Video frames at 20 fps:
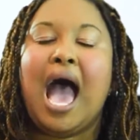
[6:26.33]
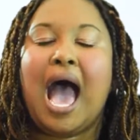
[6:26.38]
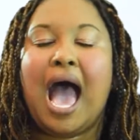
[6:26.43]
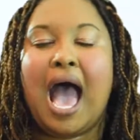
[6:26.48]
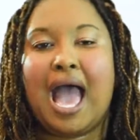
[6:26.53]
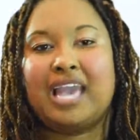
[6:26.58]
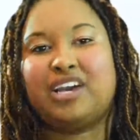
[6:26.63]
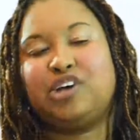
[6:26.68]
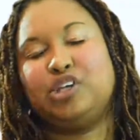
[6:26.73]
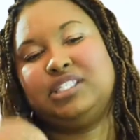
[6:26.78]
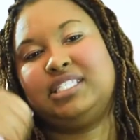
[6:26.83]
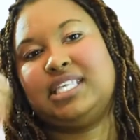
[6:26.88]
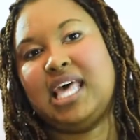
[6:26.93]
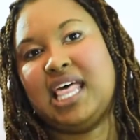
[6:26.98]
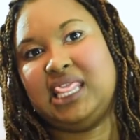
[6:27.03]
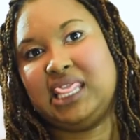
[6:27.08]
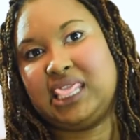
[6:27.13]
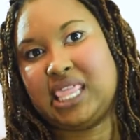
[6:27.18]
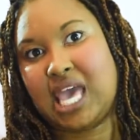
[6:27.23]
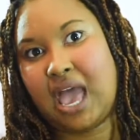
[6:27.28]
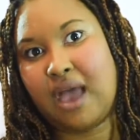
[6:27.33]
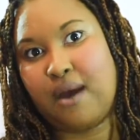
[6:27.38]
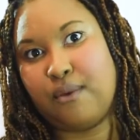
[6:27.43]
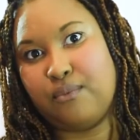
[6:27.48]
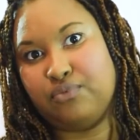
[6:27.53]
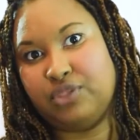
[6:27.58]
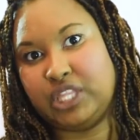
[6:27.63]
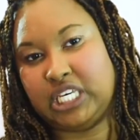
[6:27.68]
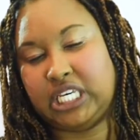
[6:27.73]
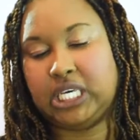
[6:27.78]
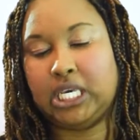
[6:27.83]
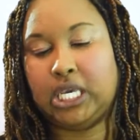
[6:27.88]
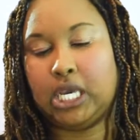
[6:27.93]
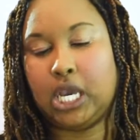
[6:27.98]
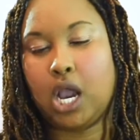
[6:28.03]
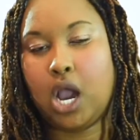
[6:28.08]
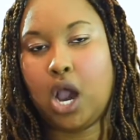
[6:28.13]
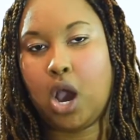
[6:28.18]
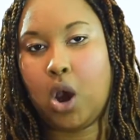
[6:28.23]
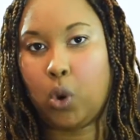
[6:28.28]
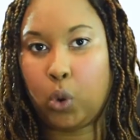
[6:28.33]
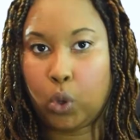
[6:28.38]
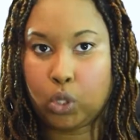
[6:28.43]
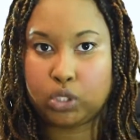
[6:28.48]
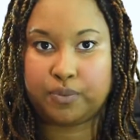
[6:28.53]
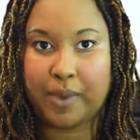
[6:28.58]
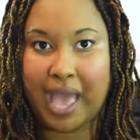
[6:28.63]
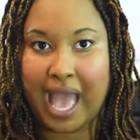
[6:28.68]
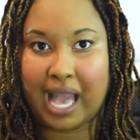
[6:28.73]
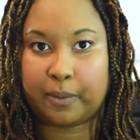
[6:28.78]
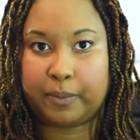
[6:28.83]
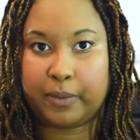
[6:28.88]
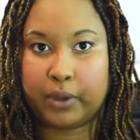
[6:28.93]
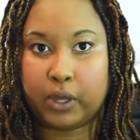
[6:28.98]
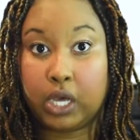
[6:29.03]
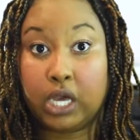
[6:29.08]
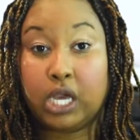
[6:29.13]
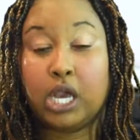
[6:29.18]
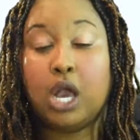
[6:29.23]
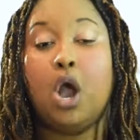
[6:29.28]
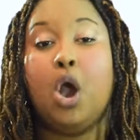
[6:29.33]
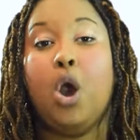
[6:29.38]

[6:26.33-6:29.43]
I could send them the old MacBook,